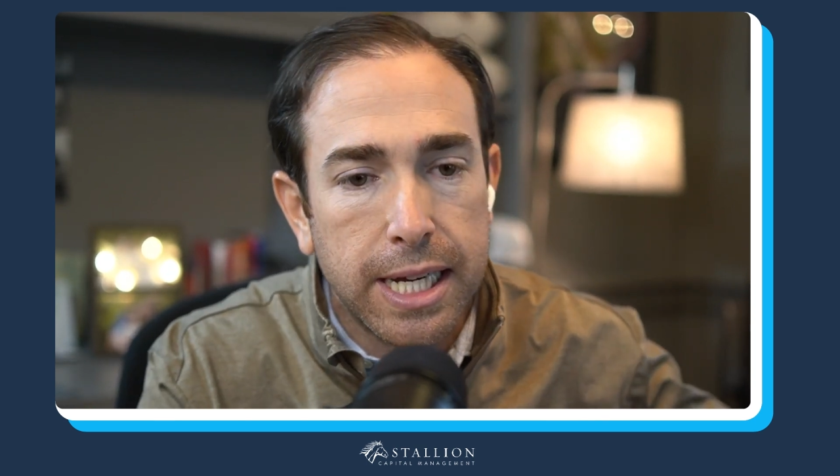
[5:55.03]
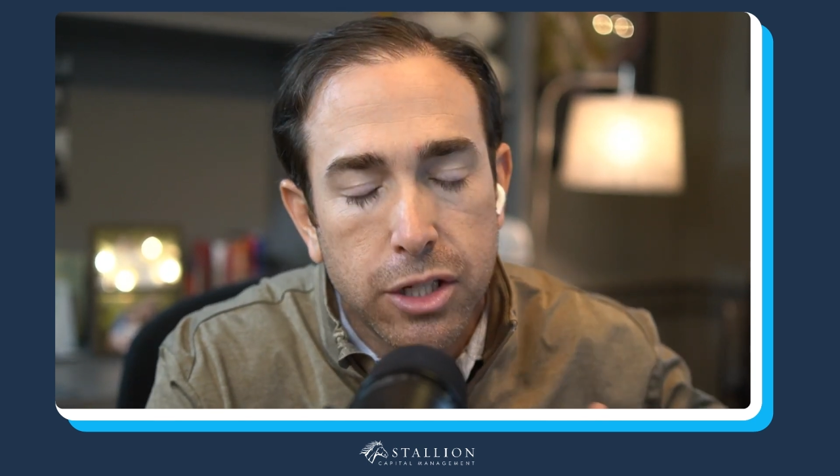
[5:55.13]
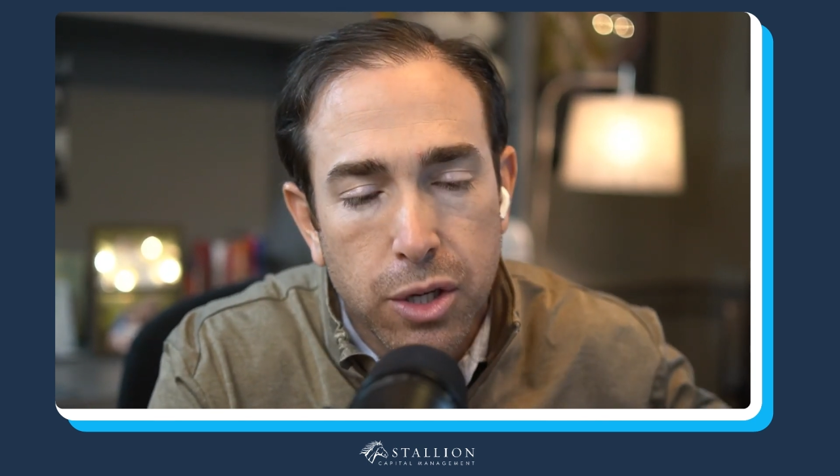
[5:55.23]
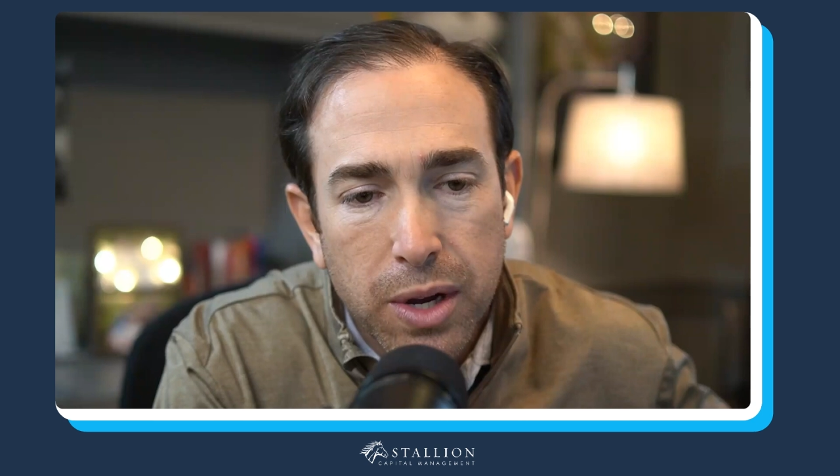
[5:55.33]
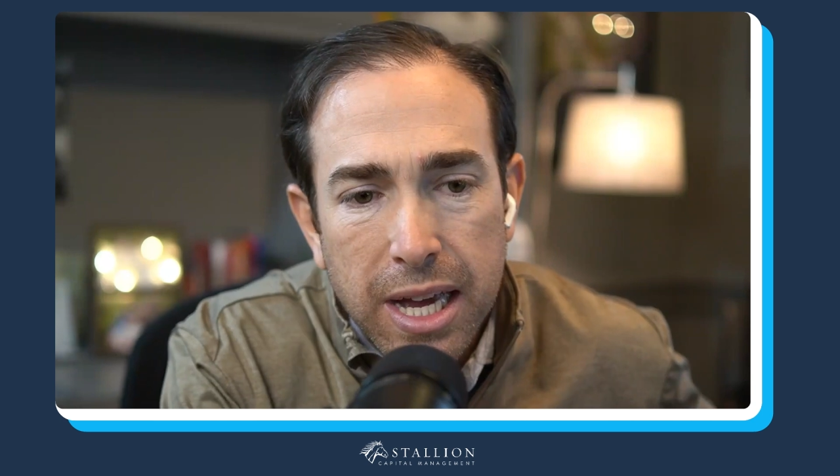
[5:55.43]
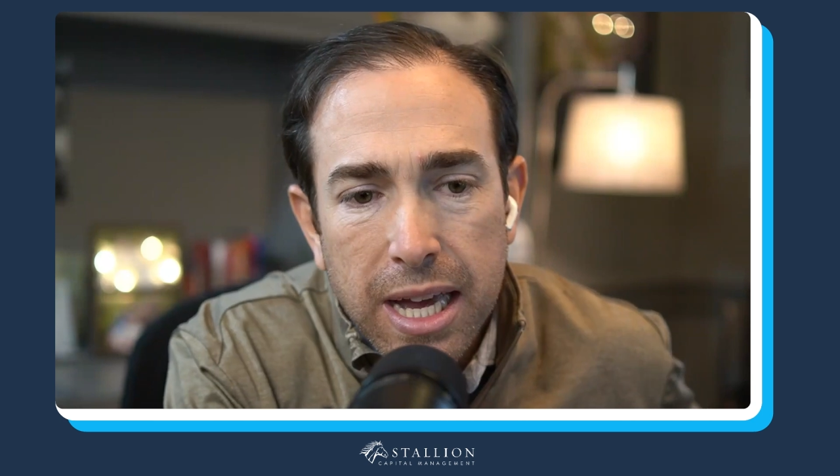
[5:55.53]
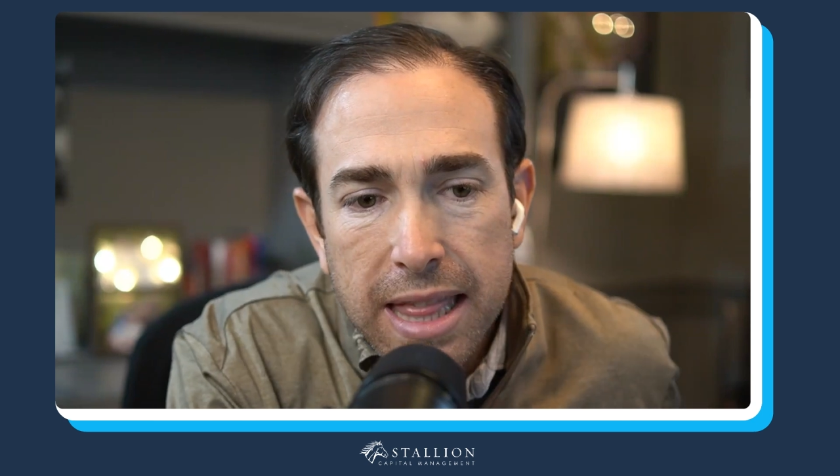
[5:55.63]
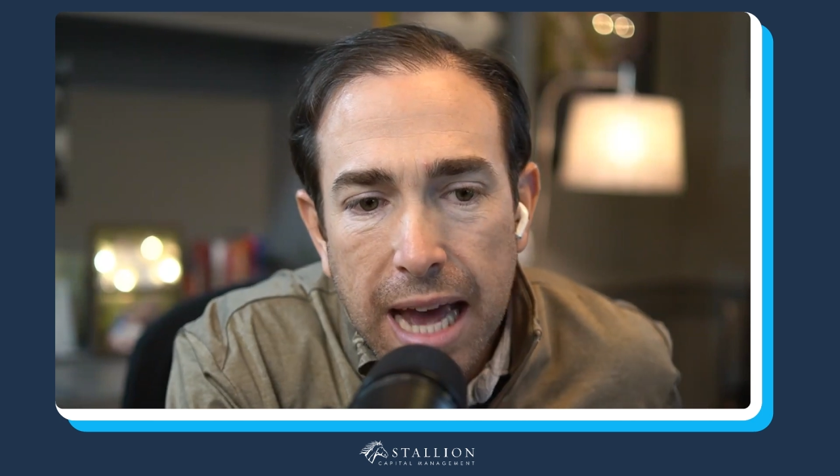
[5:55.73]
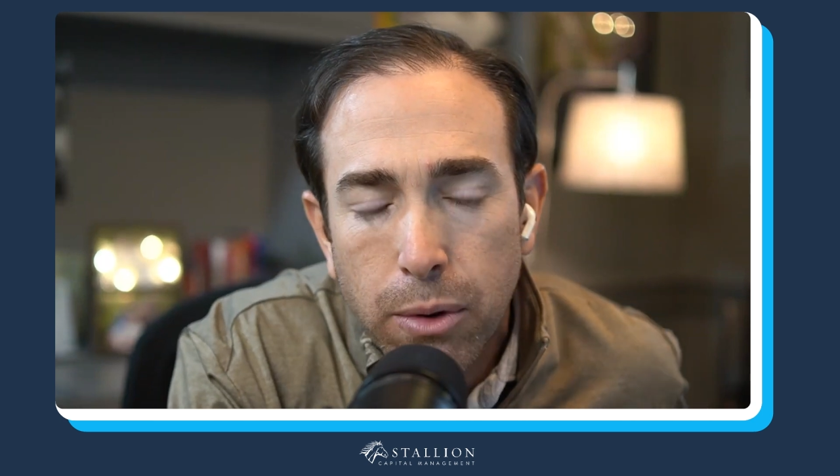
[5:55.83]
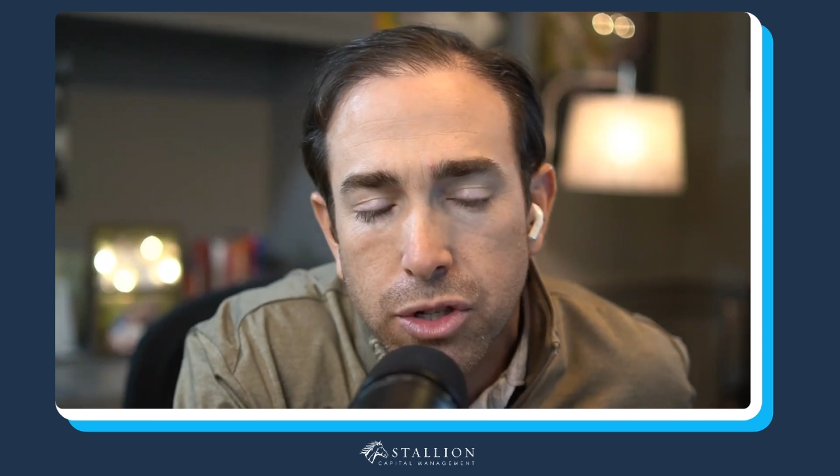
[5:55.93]
And so
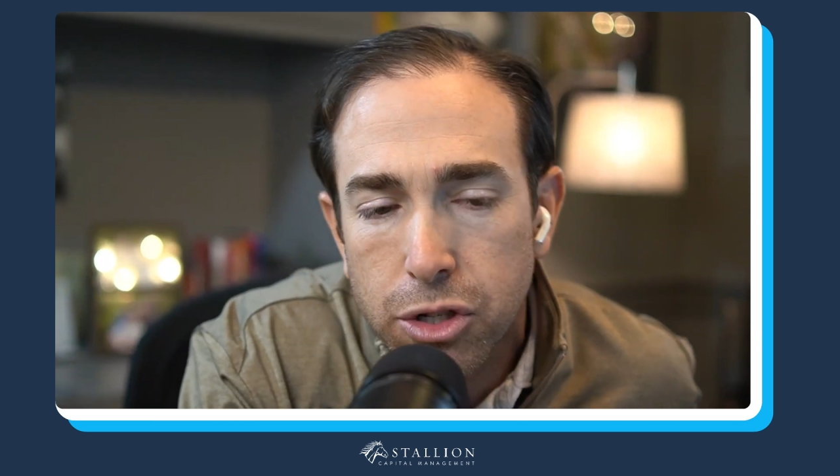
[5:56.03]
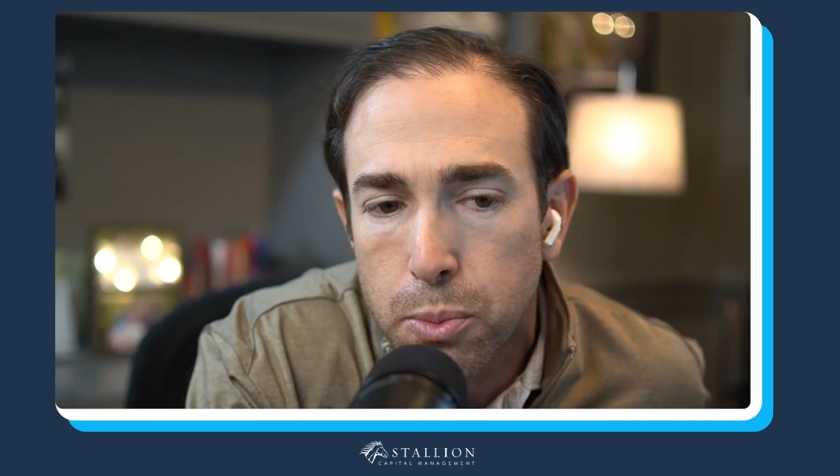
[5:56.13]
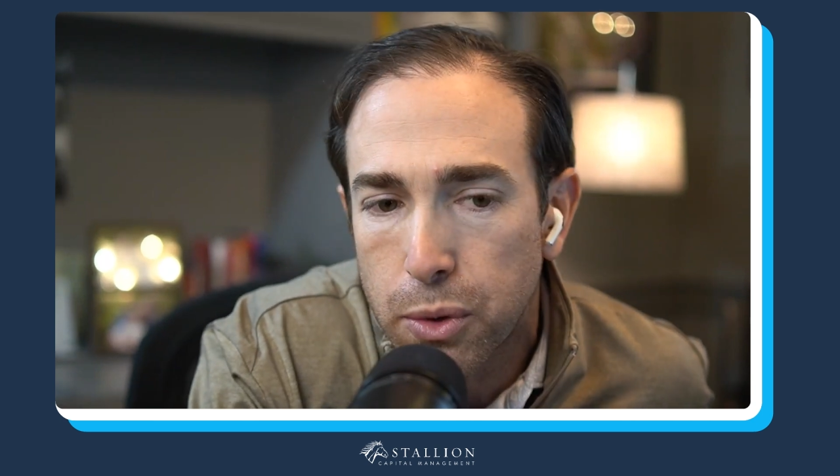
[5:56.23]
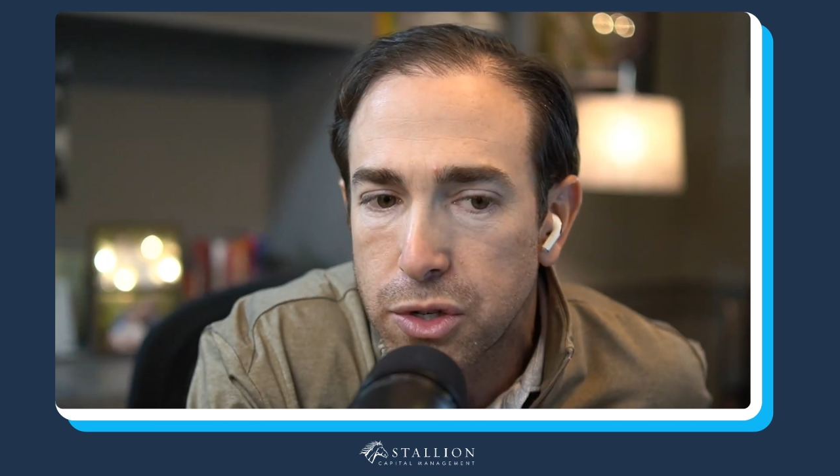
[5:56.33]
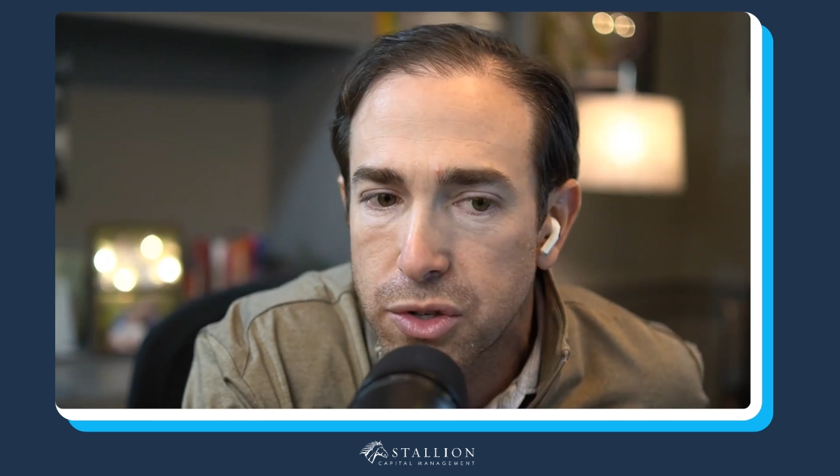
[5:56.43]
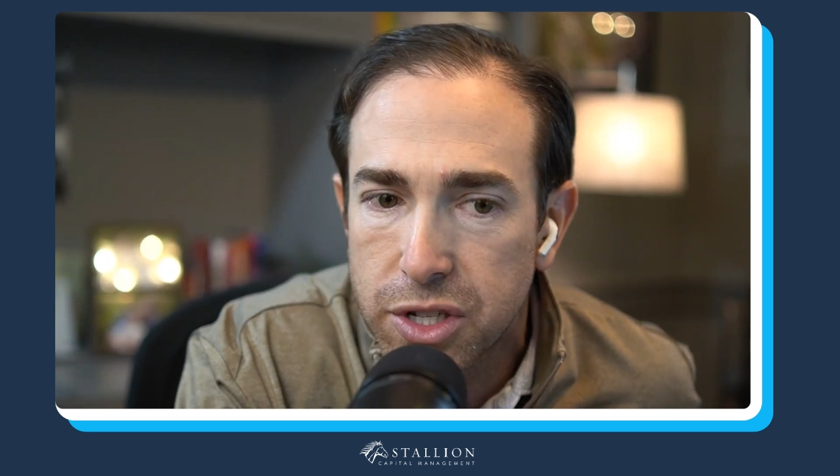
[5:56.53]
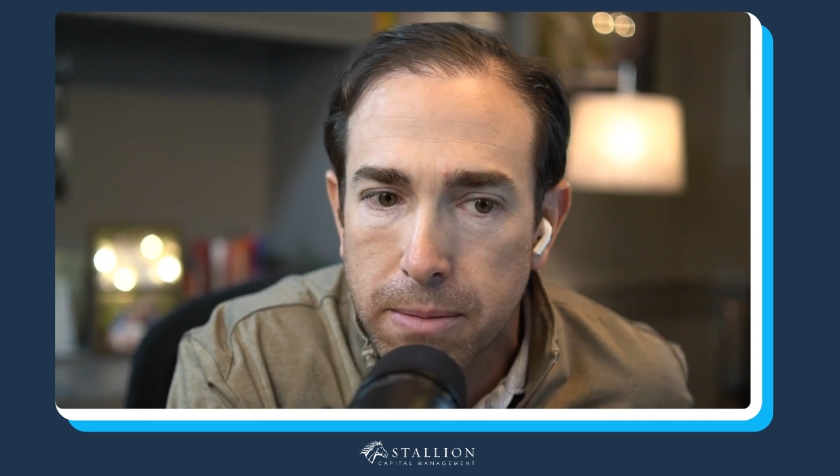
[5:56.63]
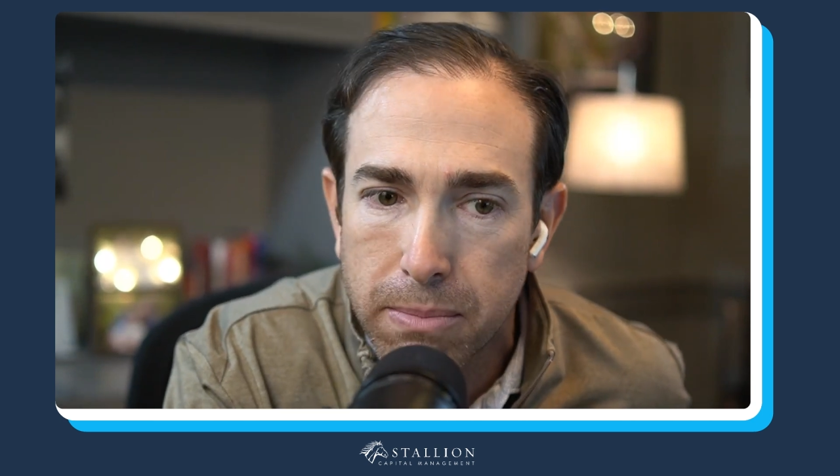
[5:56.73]
that was super interesting.